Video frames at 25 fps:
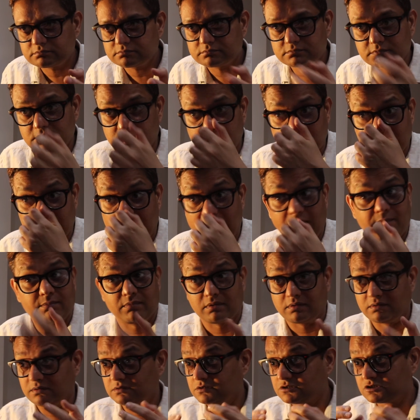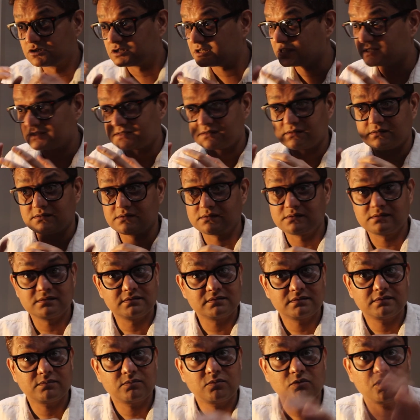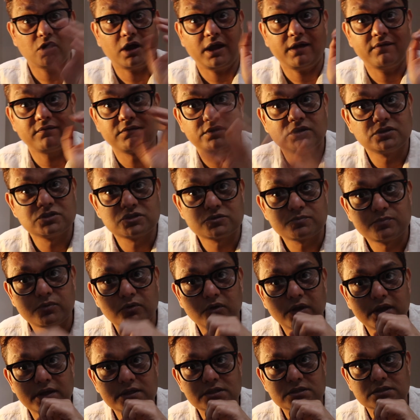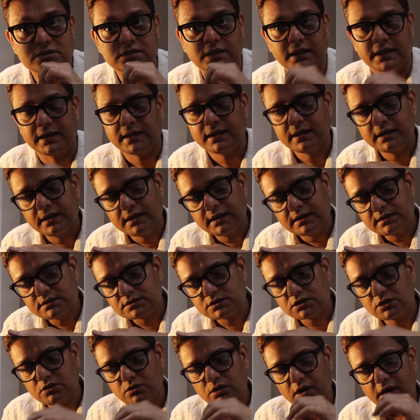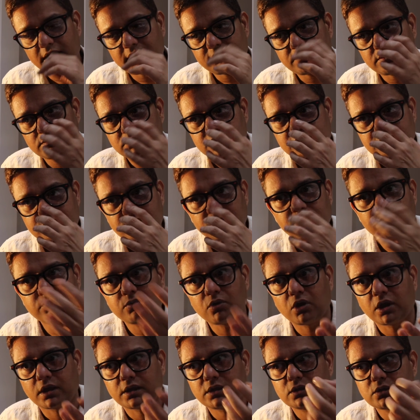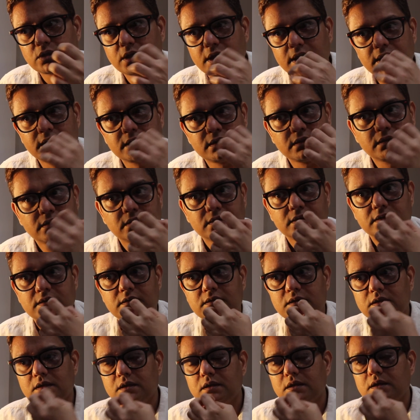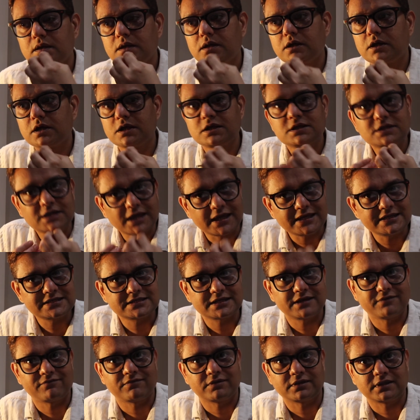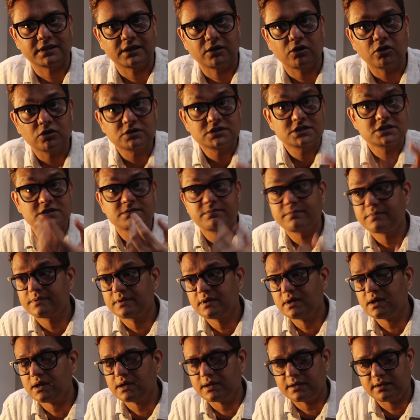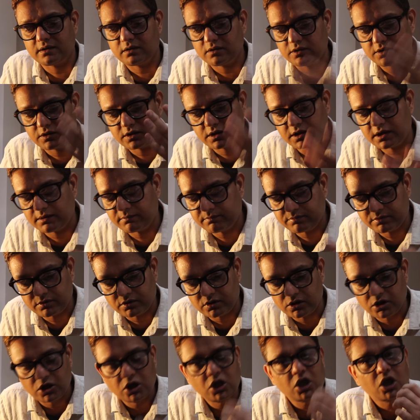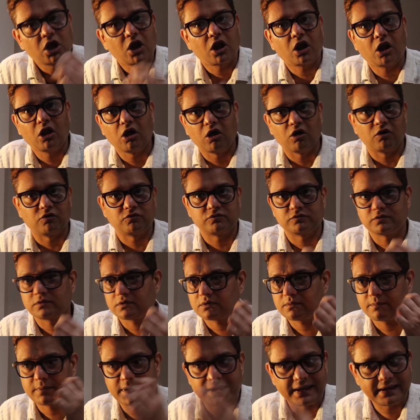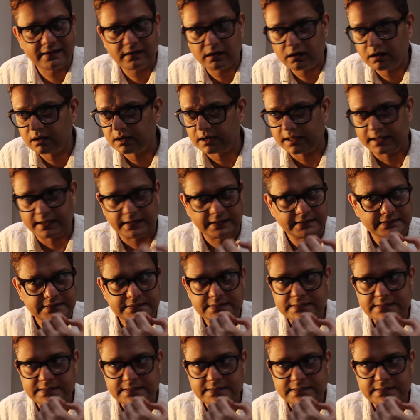lemon drizzle, whatever you just put into there. So at some point you can taste everything. Or just a biryani, you know, you can put cloves and with garlic,